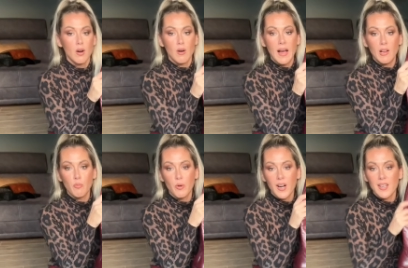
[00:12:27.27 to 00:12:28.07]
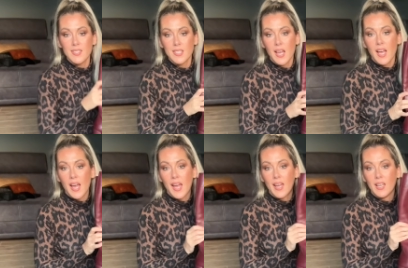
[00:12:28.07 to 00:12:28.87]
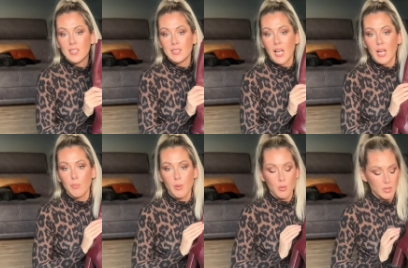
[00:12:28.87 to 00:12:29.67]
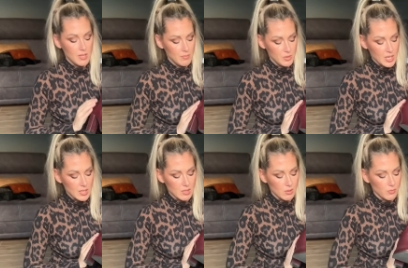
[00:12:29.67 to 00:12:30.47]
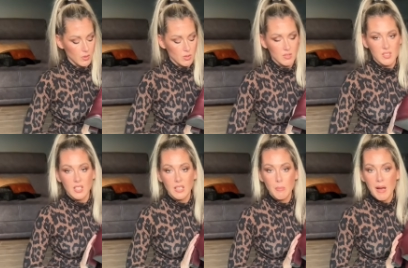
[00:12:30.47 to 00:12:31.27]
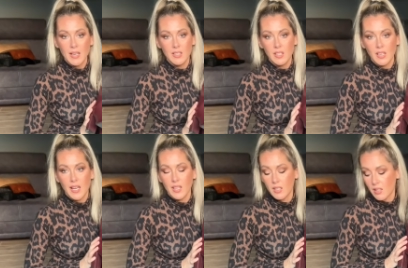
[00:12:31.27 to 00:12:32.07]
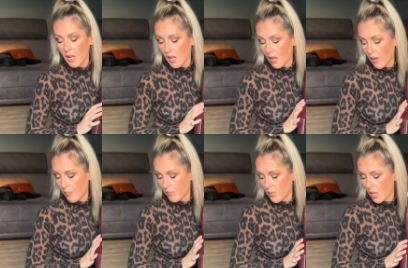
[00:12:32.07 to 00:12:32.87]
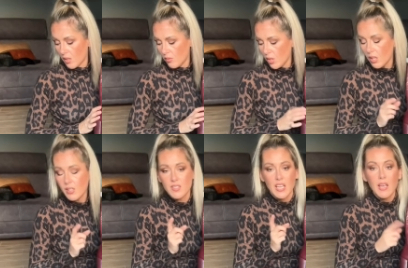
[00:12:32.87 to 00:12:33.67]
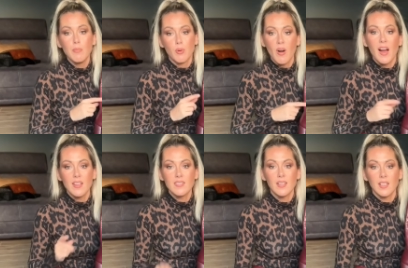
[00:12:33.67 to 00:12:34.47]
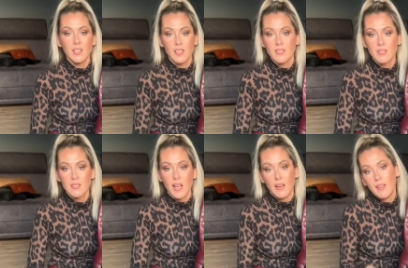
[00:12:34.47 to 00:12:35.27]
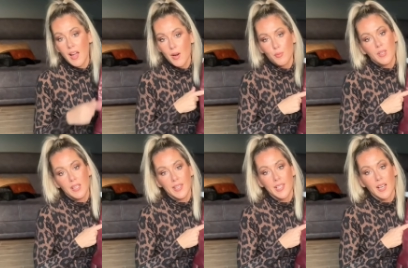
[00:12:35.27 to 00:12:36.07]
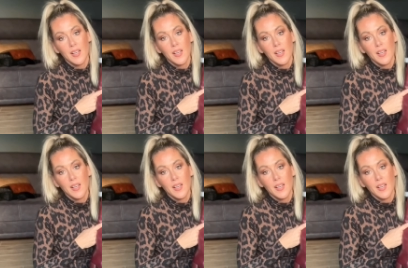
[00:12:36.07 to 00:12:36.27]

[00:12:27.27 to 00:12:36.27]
half price and I bought them just for silly money like um, nearly same price like this and they are real leather